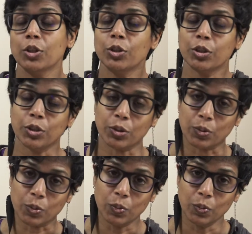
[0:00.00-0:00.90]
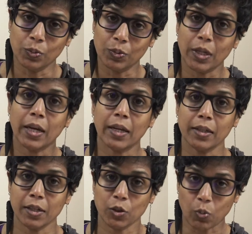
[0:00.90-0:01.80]
chew, and
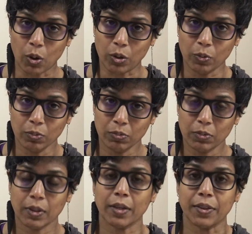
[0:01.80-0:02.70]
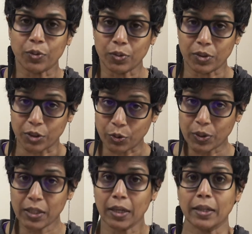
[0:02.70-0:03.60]
then swallow, and do it
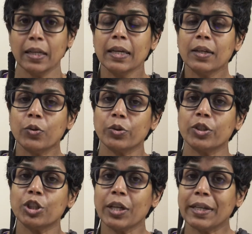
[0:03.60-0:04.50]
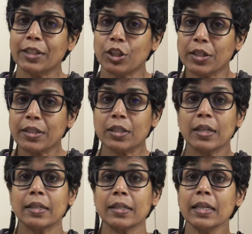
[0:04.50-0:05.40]
again in order to change his
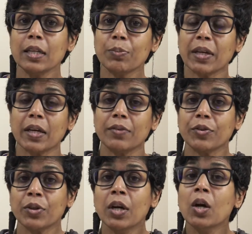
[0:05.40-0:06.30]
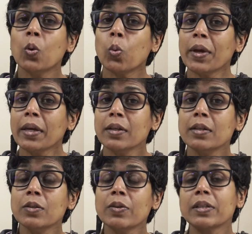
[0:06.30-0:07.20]
eating behavior. We can
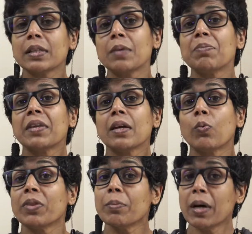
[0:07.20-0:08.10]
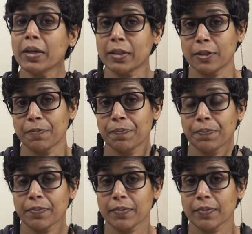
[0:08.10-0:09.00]
do the same thing with the mind.
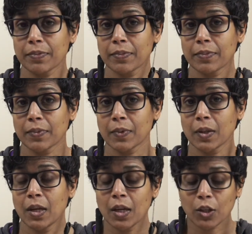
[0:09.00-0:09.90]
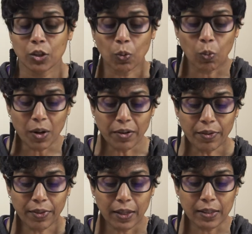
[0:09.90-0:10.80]
So one of
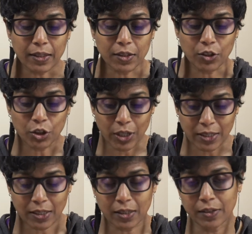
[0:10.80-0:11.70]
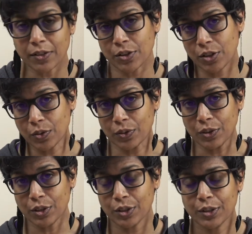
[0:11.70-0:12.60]
the things I suggested to the
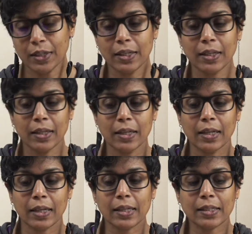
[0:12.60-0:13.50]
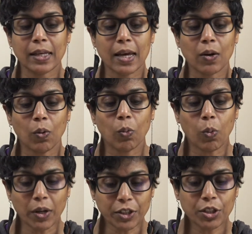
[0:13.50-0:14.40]
student is that
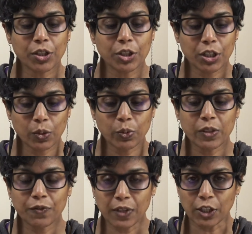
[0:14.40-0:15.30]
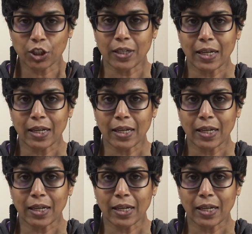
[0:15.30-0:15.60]
once she was finished an